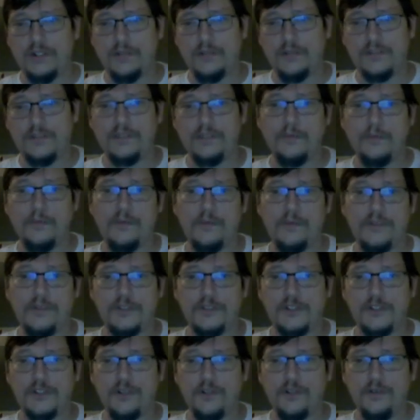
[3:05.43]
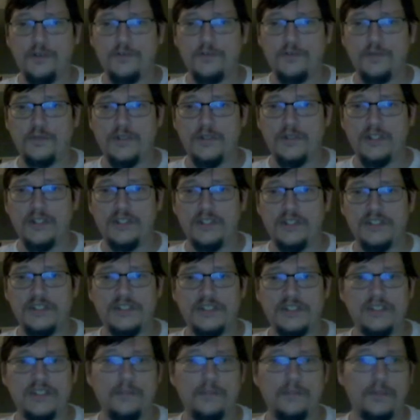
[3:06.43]
be one of those shows where you get to
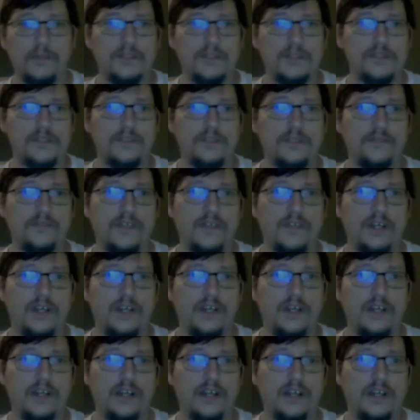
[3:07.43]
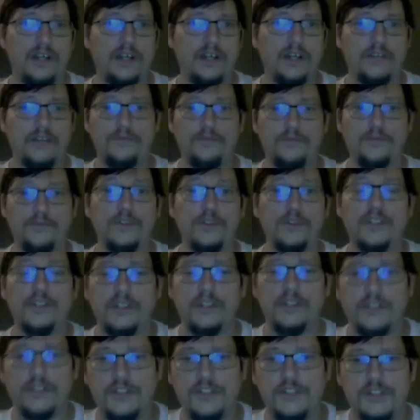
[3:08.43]
see a bunch of
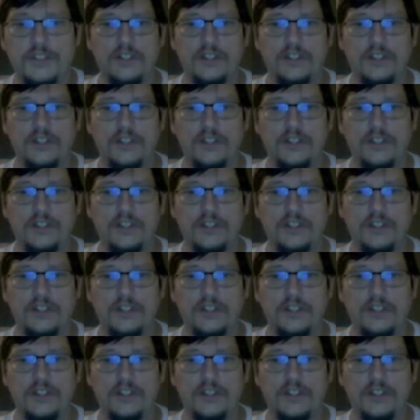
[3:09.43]
footage.